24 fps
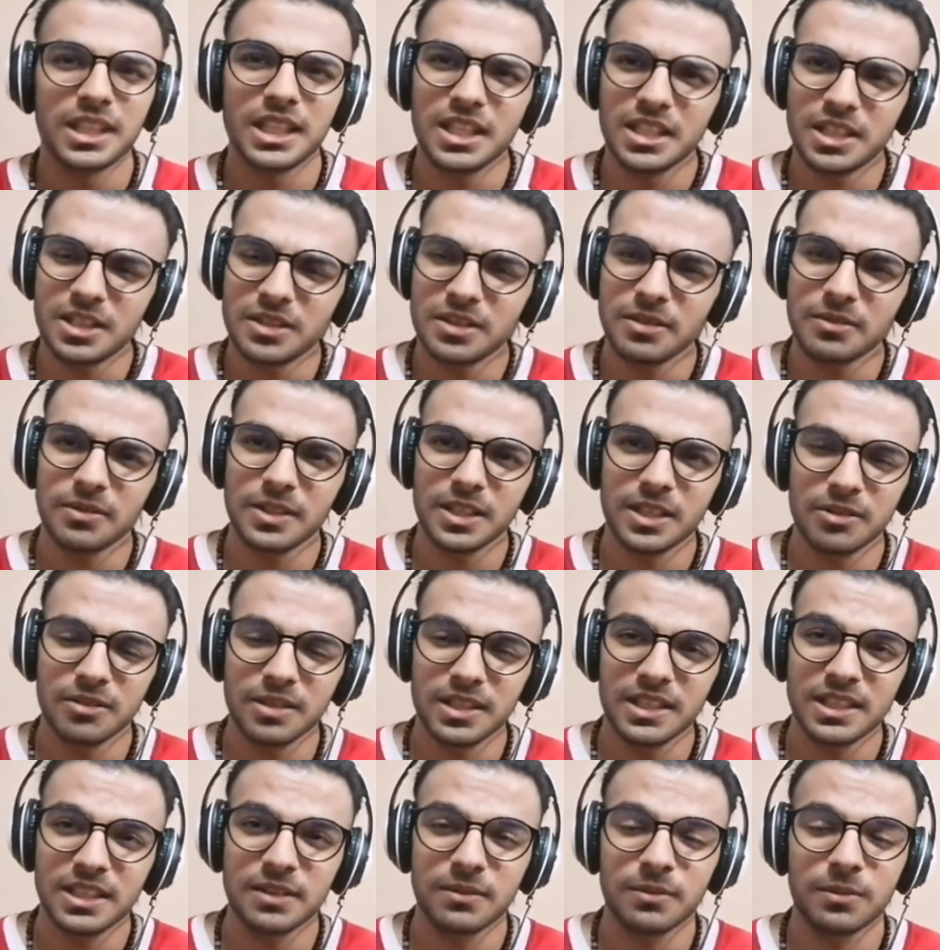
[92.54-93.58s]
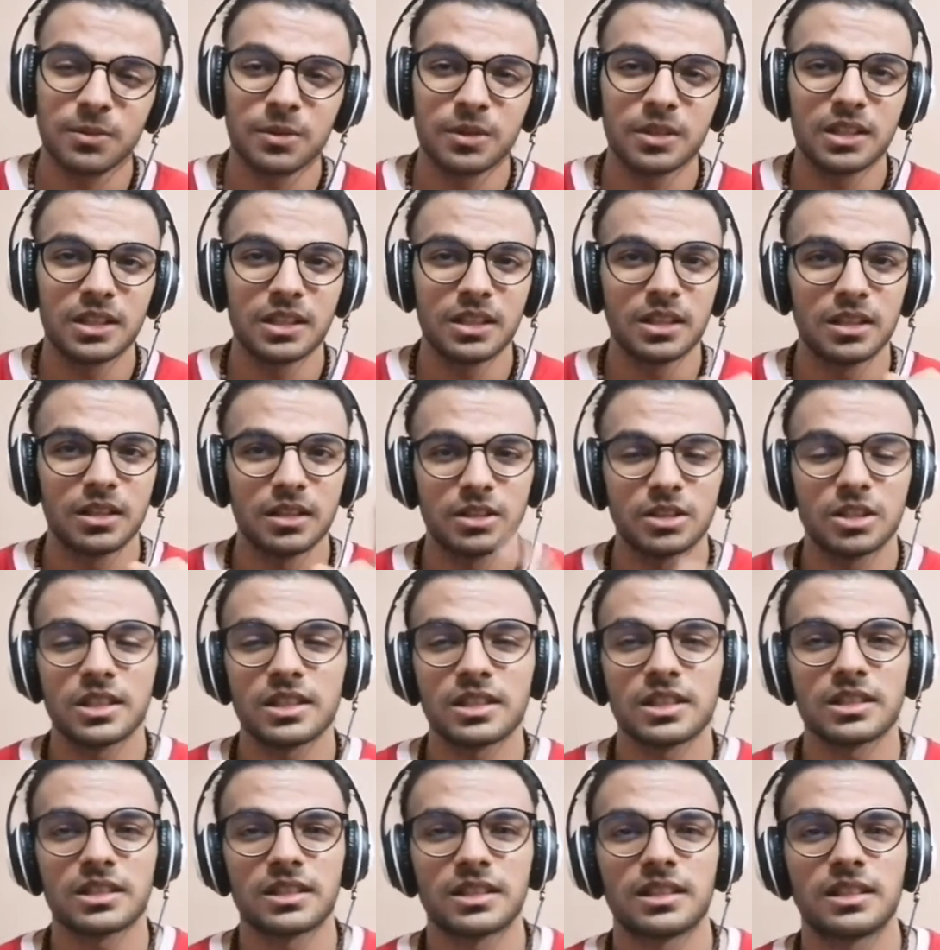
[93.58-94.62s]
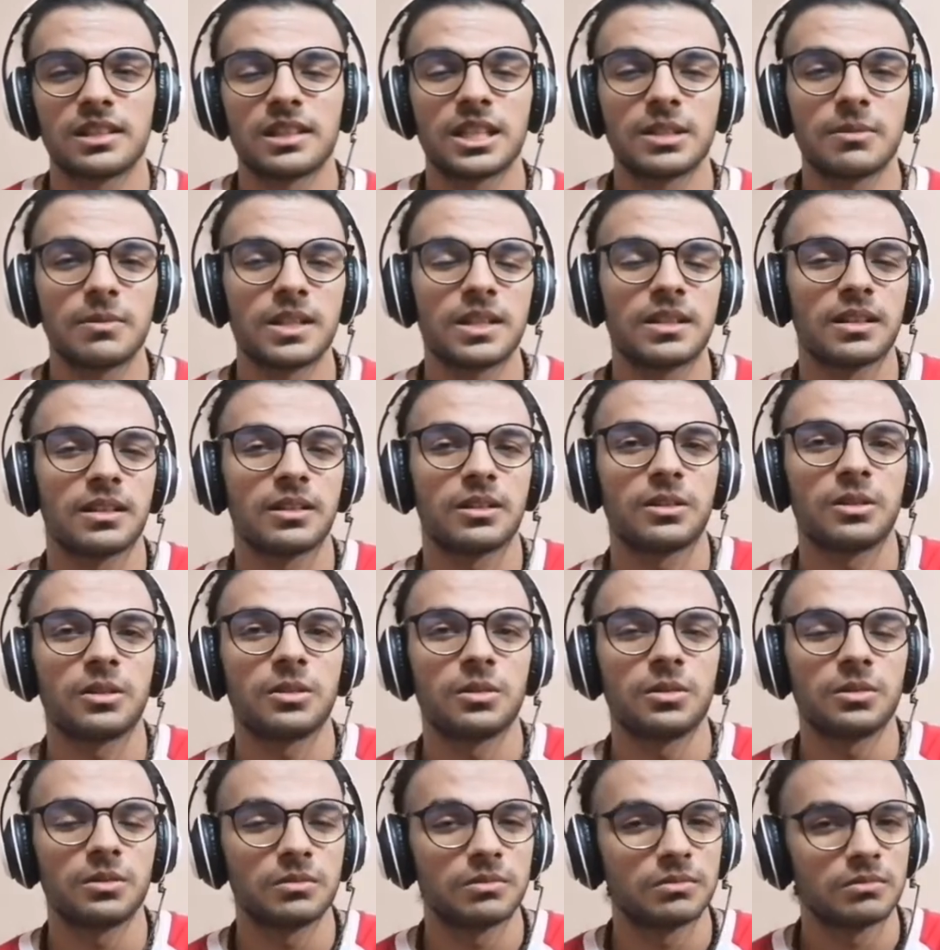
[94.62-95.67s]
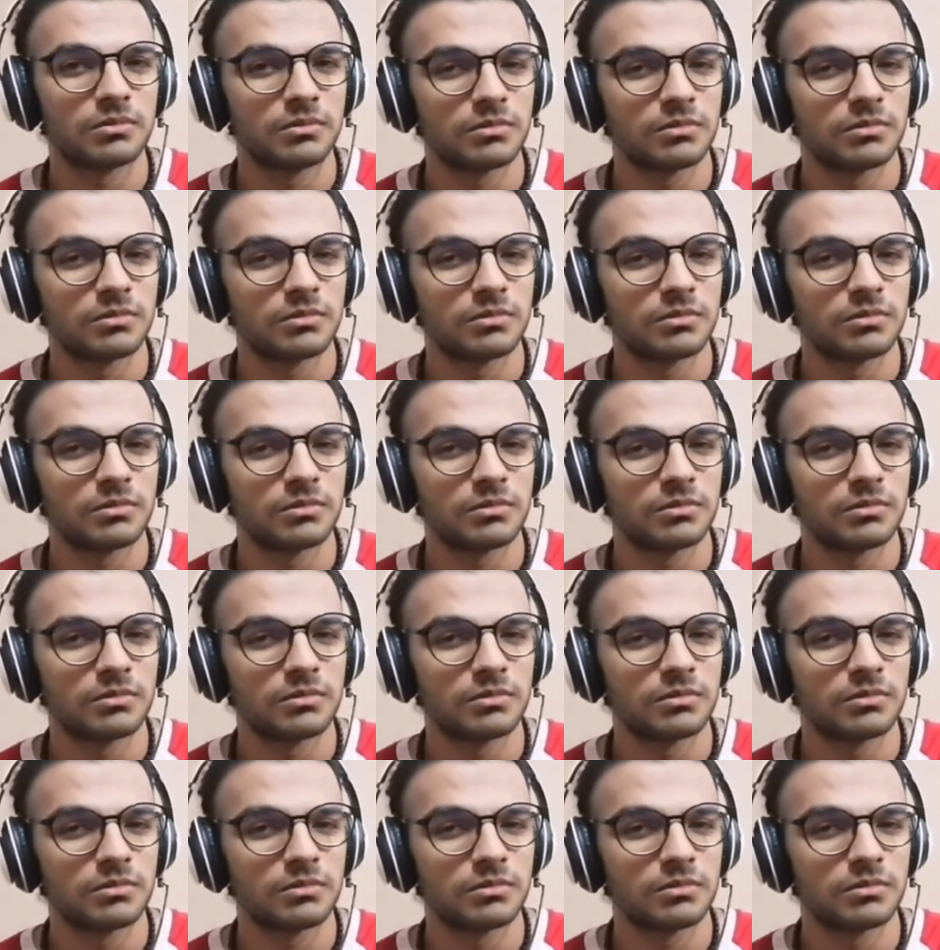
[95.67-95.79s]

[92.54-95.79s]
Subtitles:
It's a very easy word, just let me tell you.